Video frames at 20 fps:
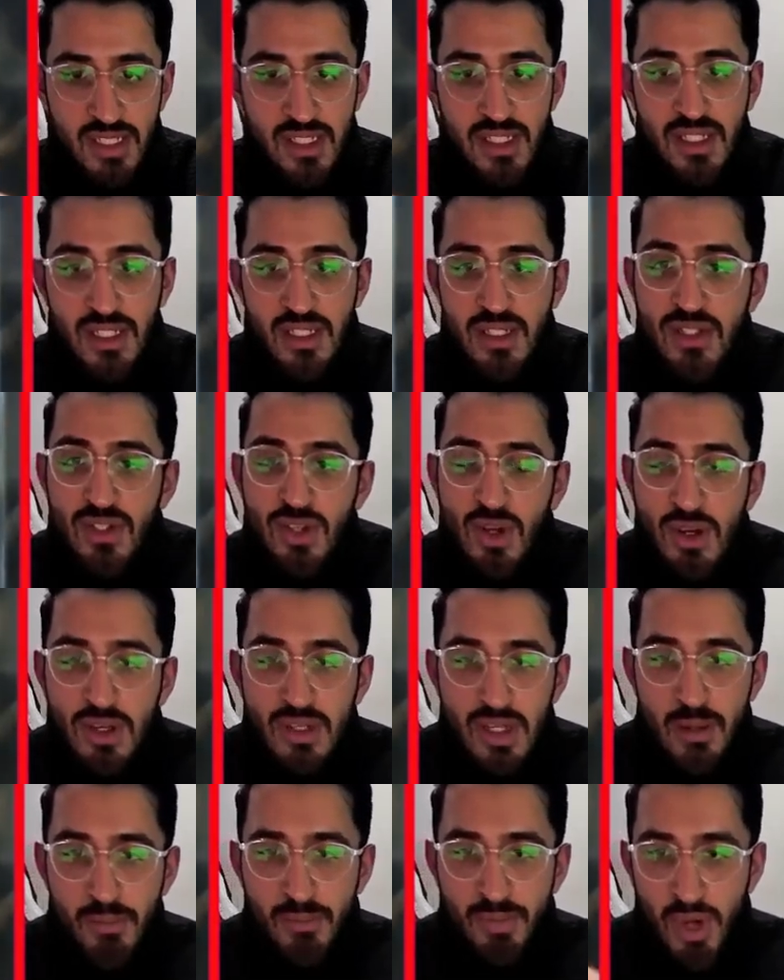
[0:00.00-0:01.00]
Not a
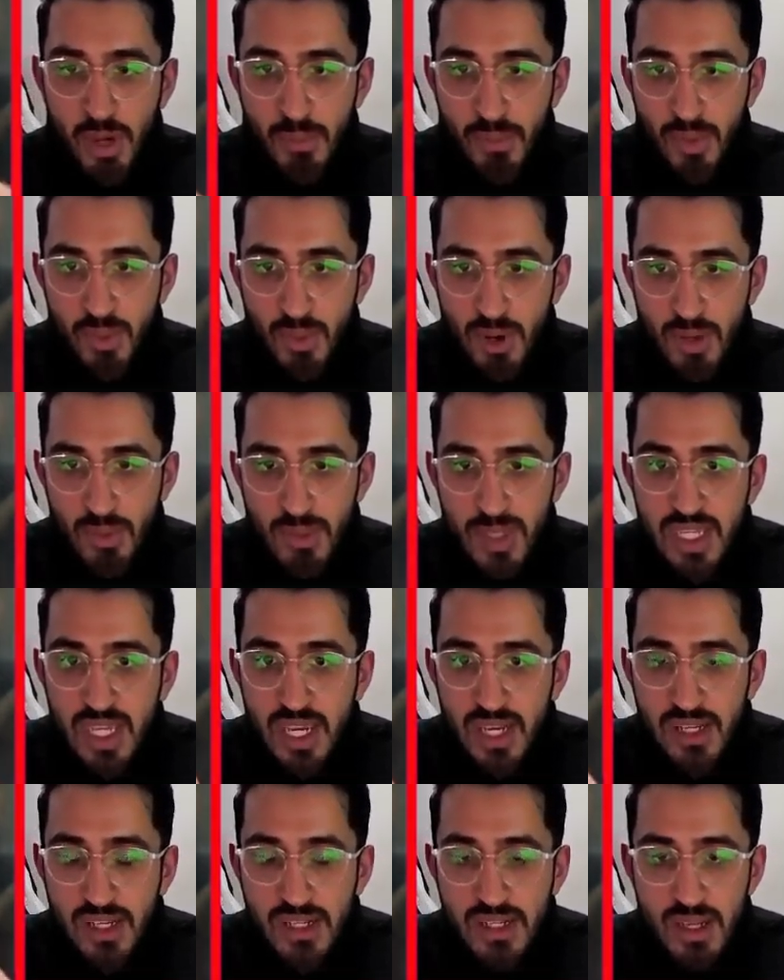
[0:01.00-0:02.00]
proper one. We get
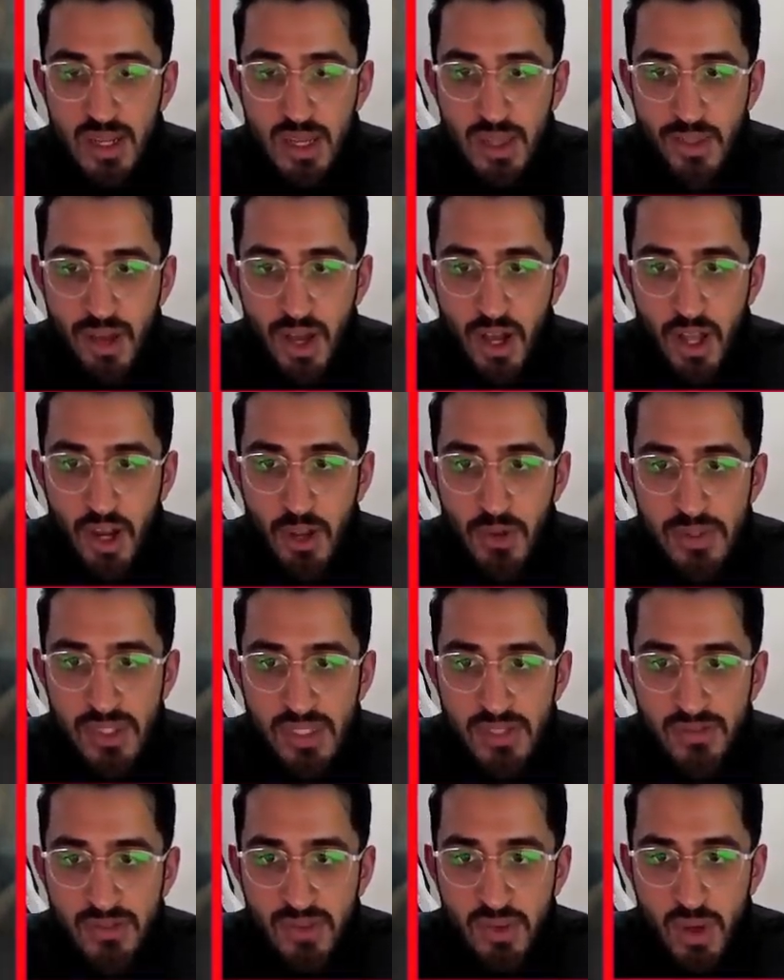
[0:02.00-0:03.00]
another holo, so
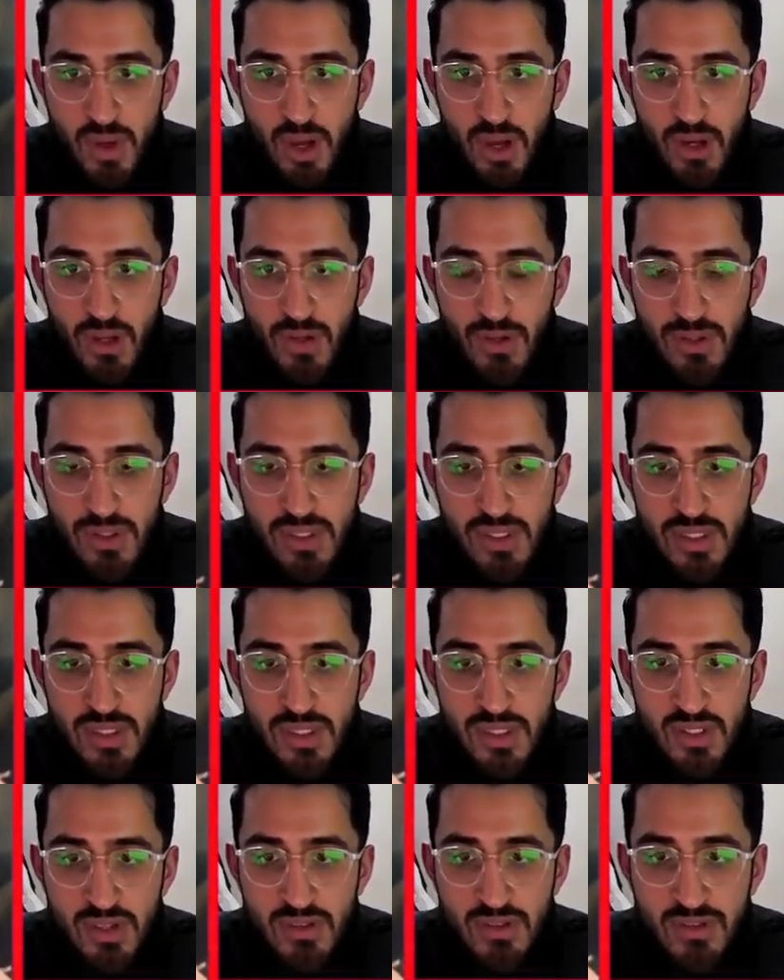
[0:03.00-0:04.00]
that's four holos
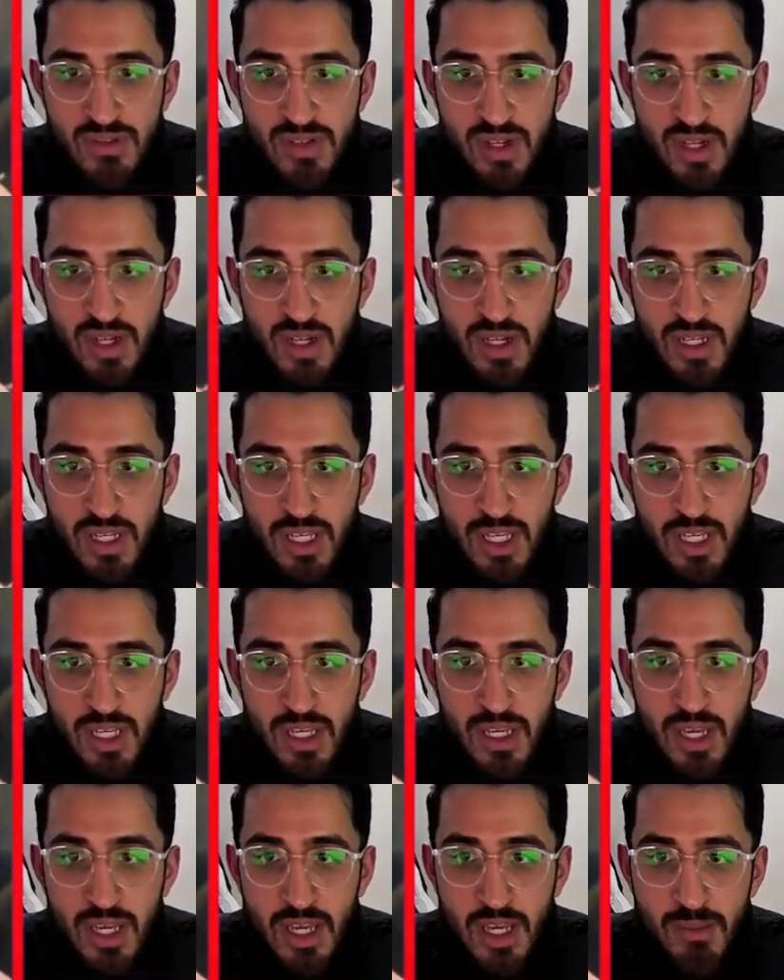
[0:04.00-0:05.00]
so far.
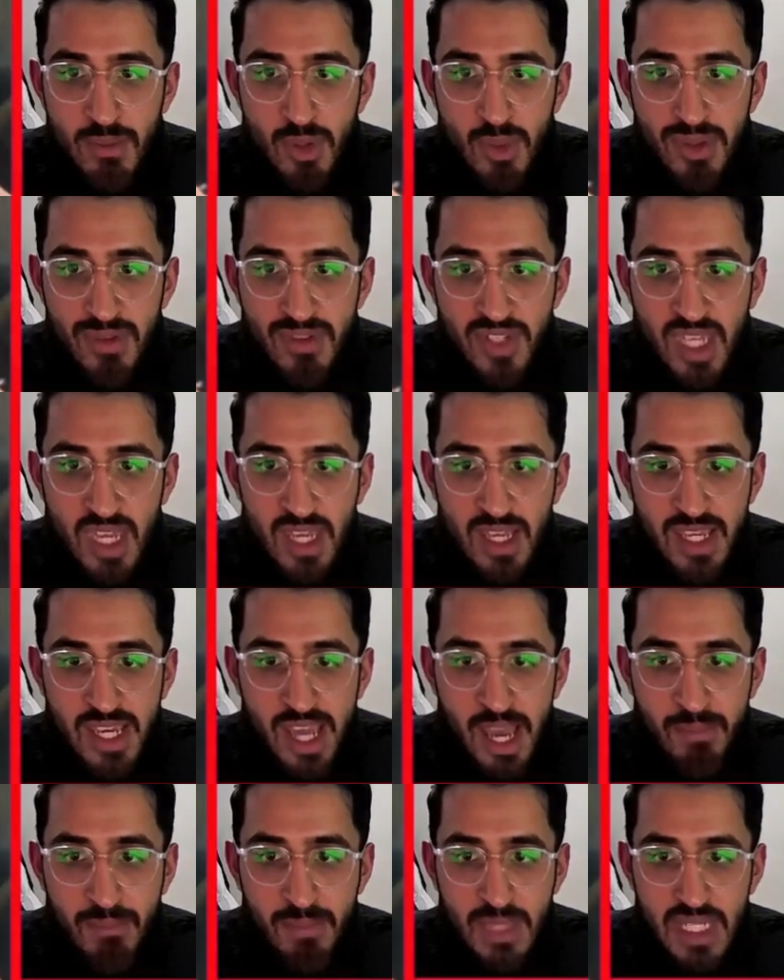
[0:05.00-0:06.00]
Uh, but we have a King
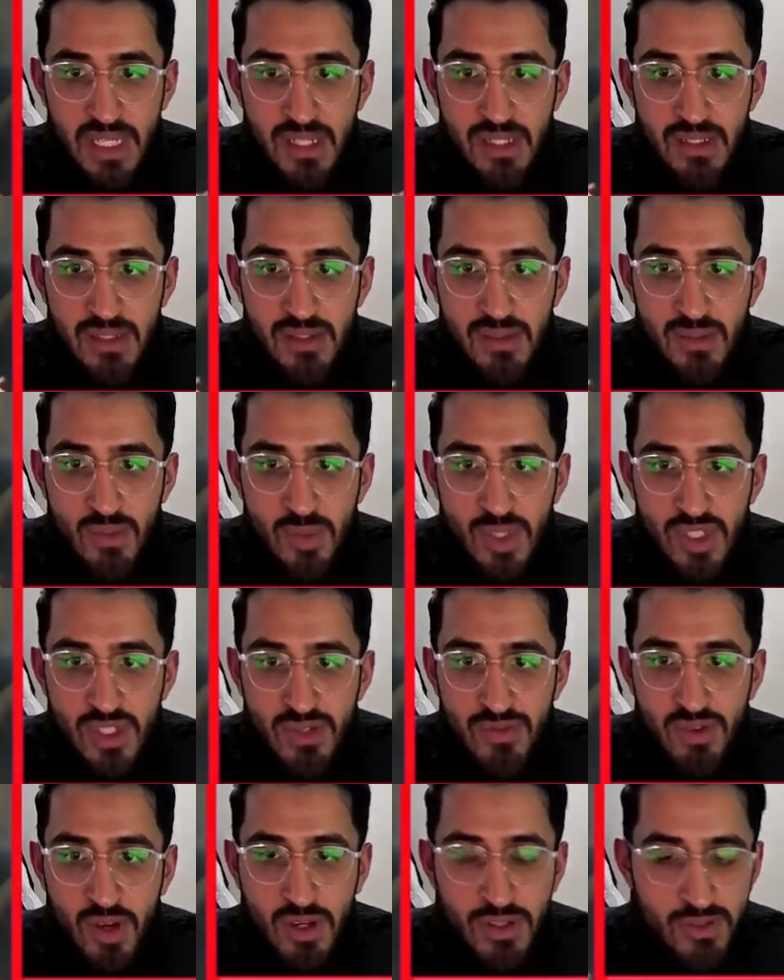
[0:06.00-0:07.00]
Gambit, which
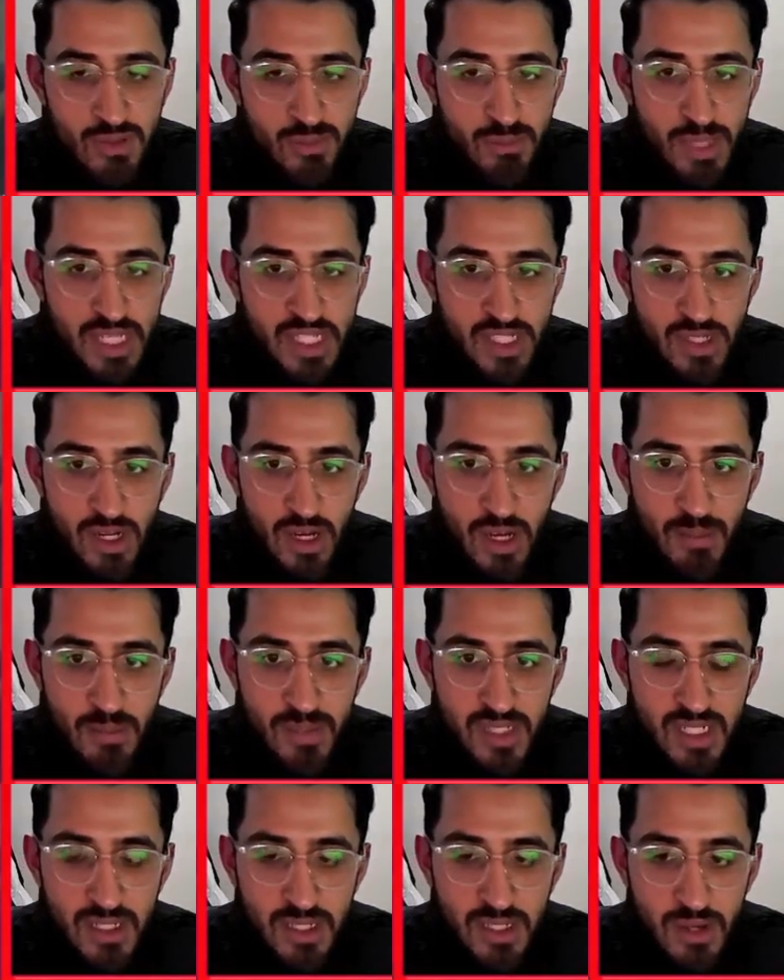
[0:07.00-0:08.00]
evolves from Bishop.
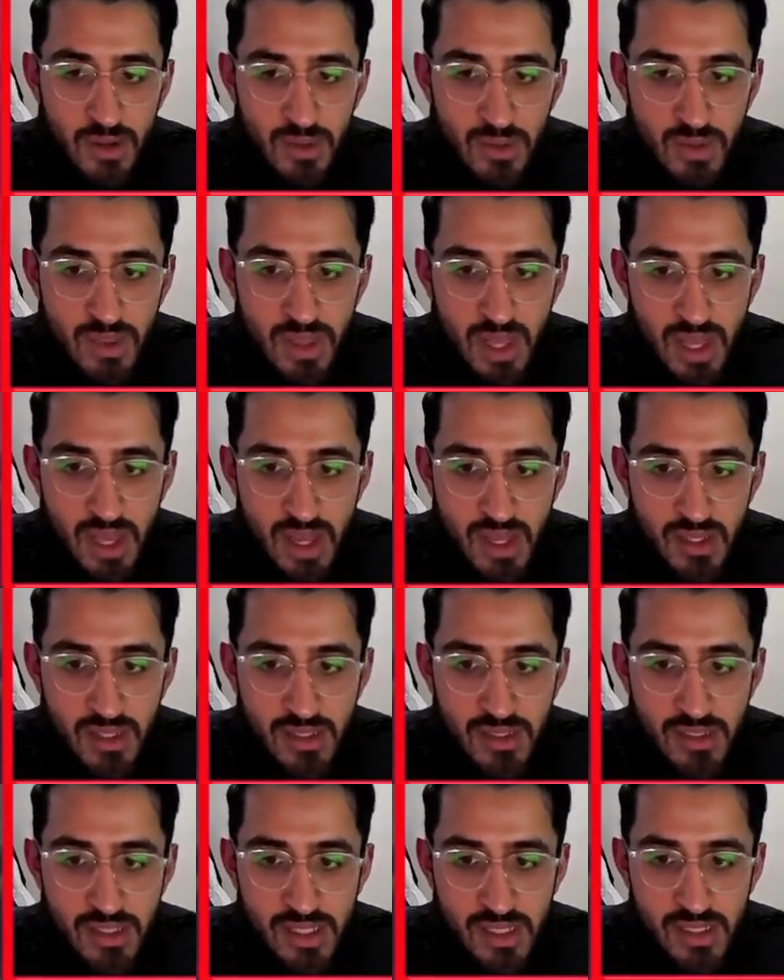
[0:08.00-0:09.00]
Didn't know that.
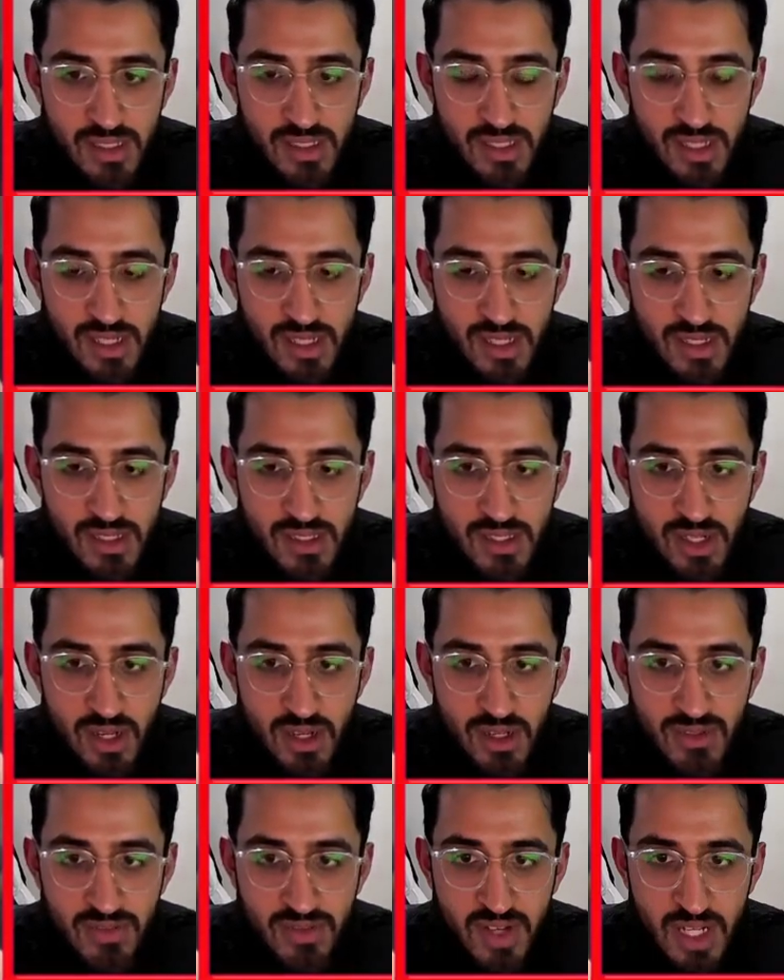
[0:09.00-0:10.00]
Is this uh, a Scarlet
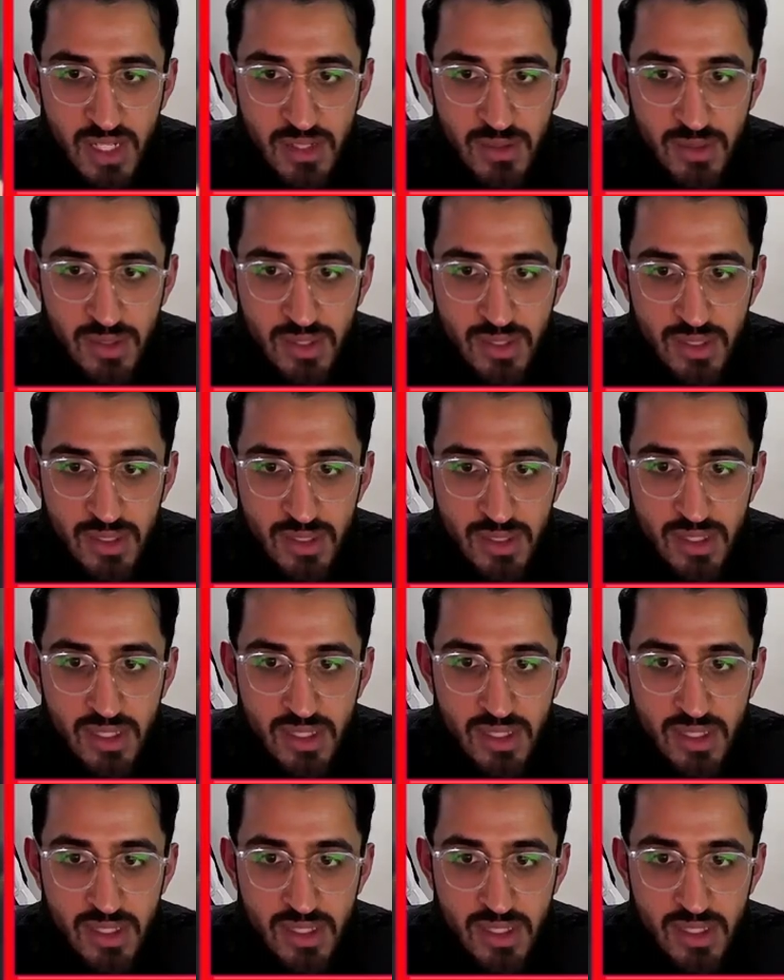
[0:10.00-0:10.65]
Violet one?